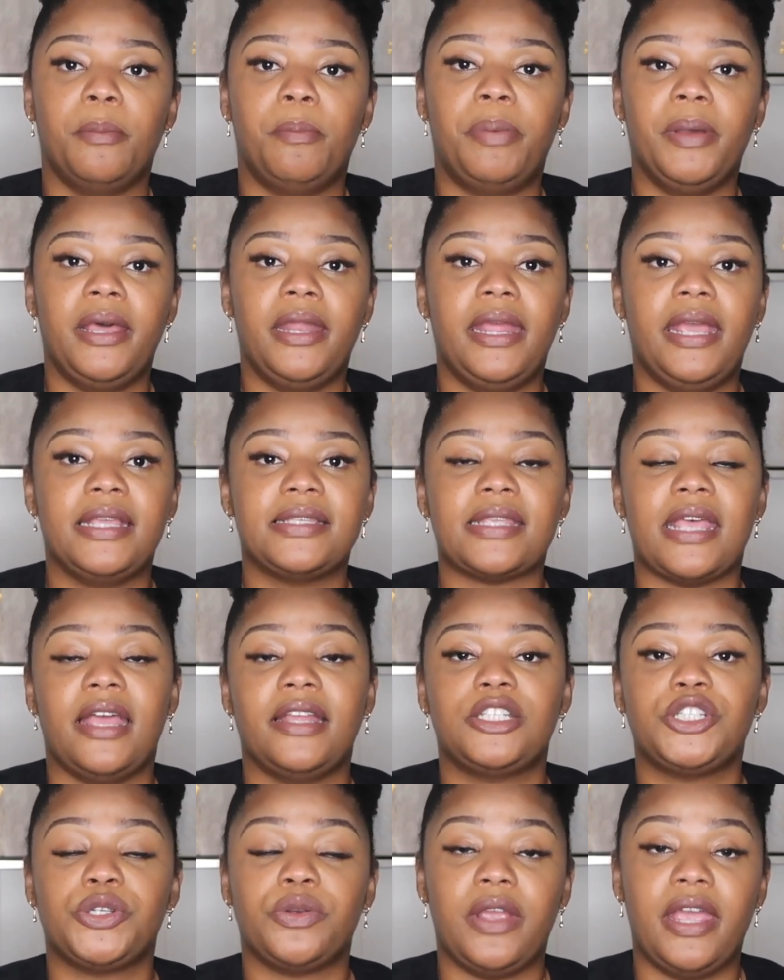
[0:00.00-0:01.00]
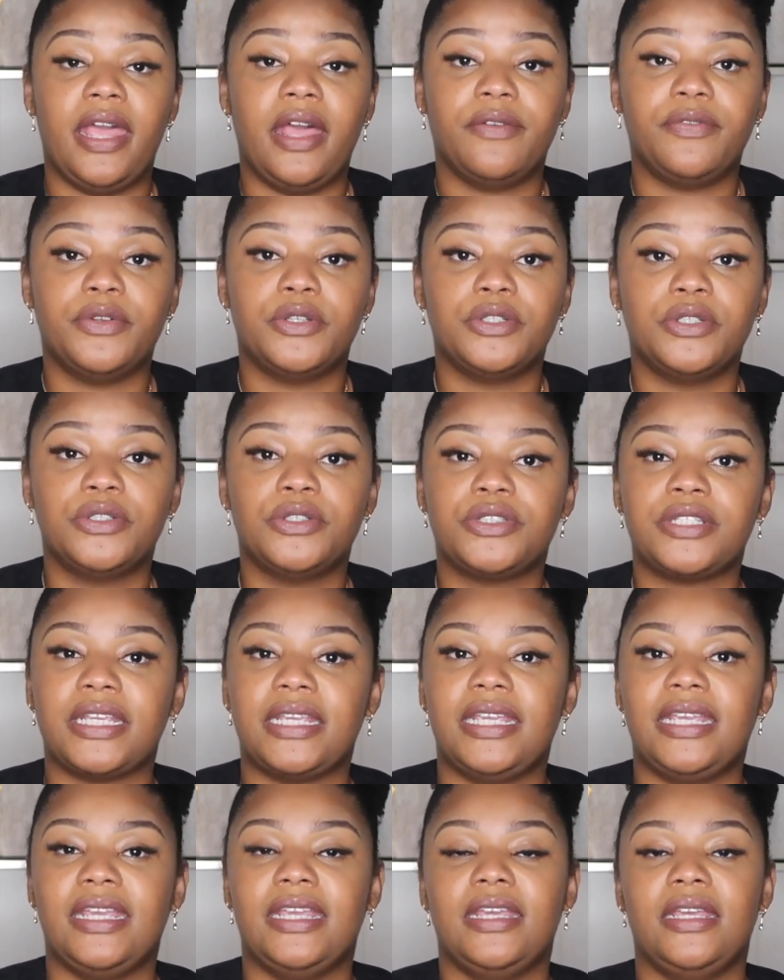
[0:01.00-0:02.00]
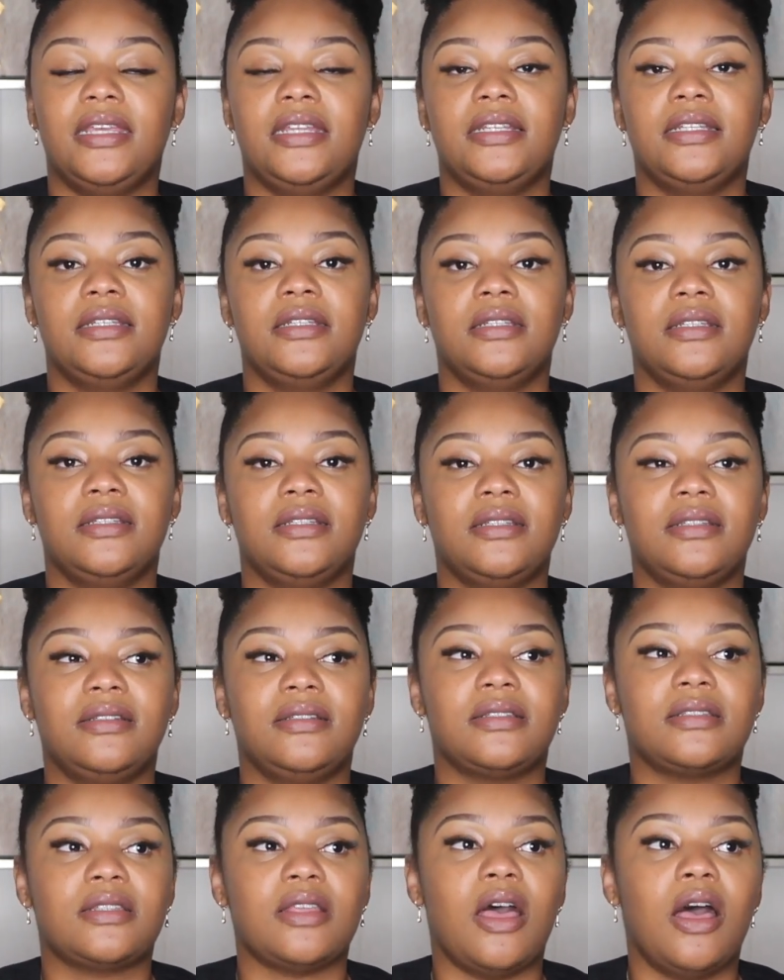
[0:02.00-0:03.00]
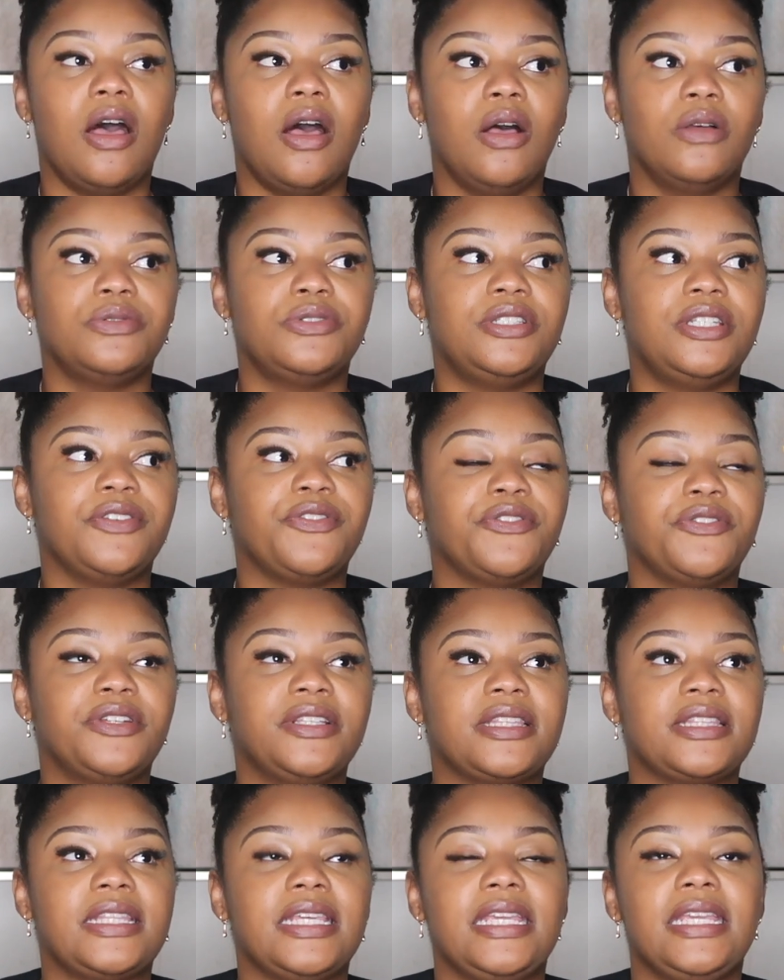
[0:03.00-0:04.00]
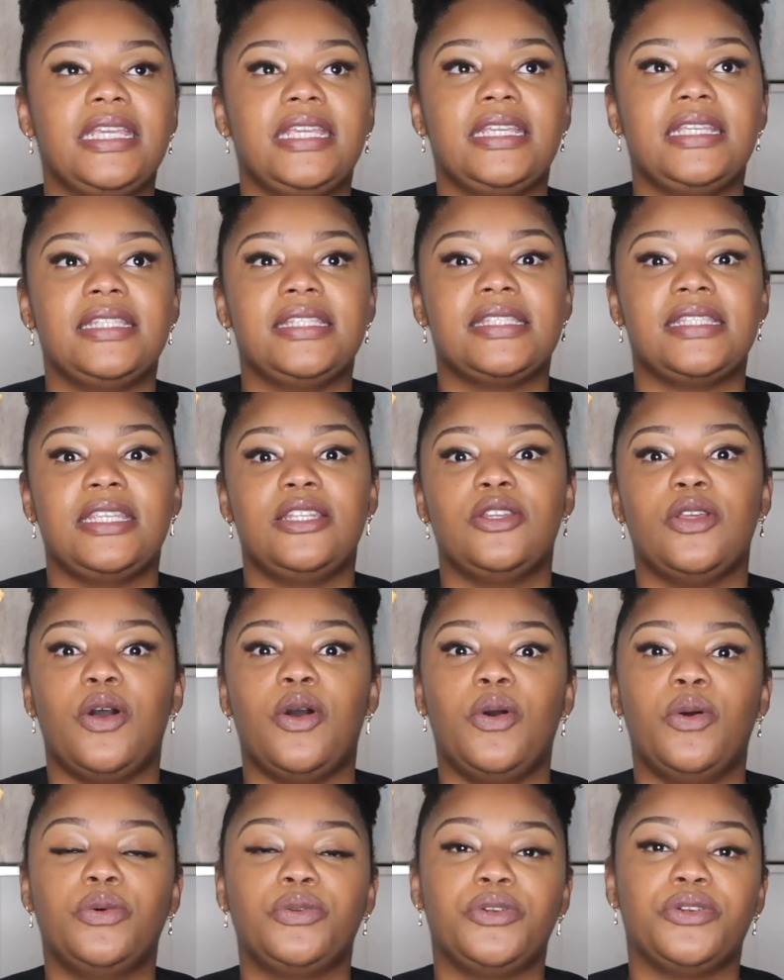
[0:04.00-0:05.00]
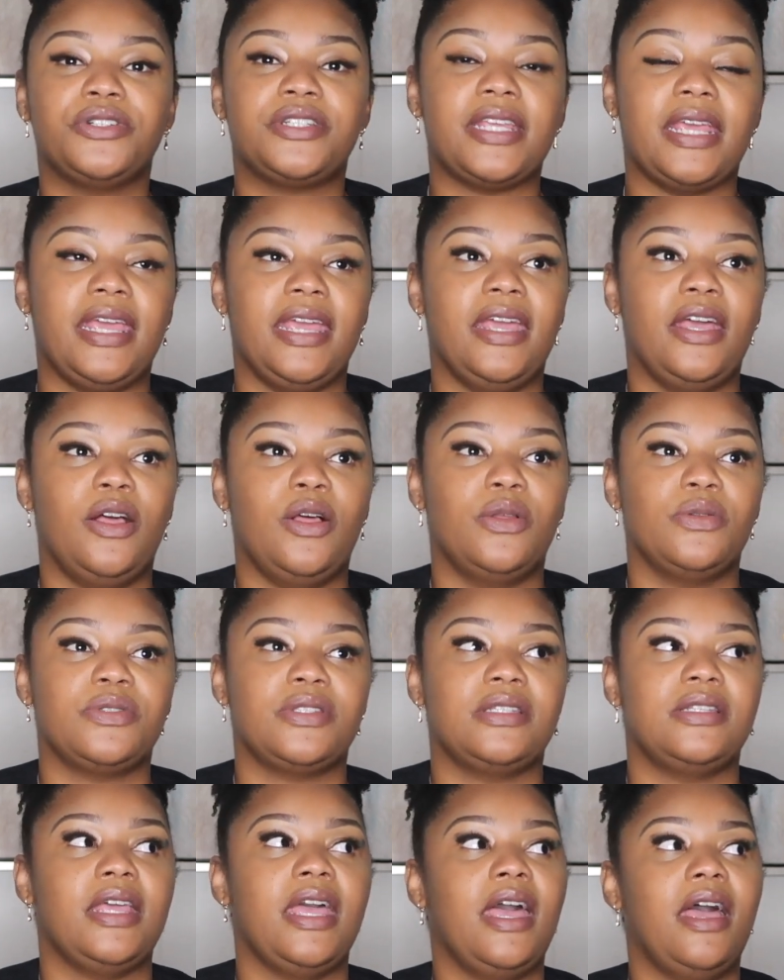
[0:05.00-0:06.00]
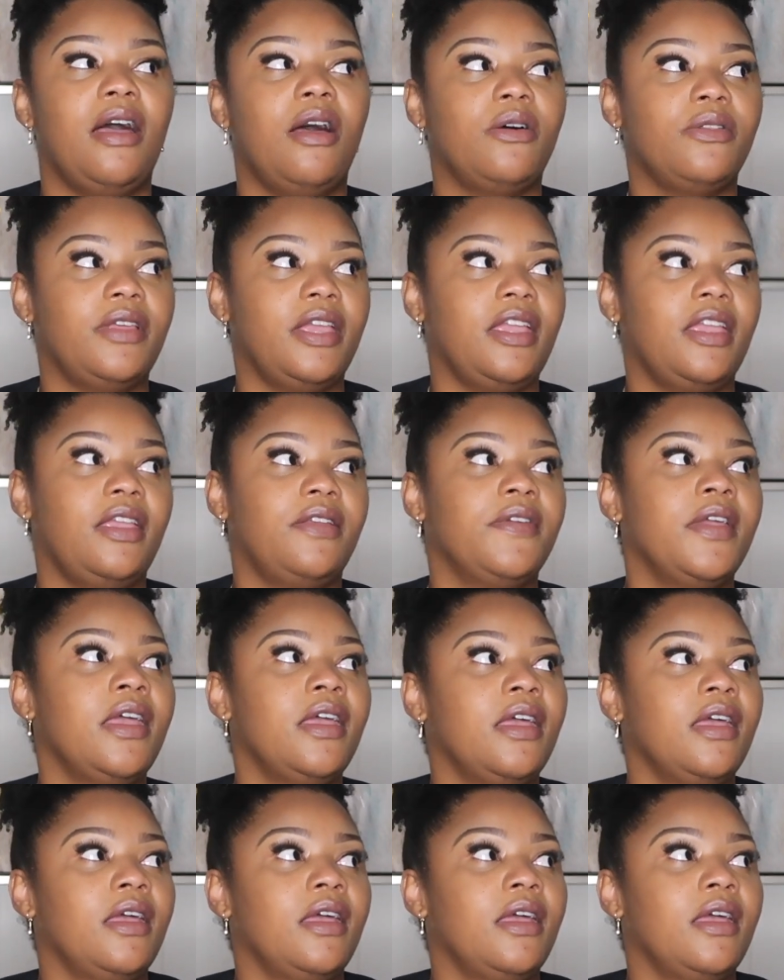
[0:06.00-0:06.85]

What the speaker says: But as I traveled and saw different things in older towns and how they've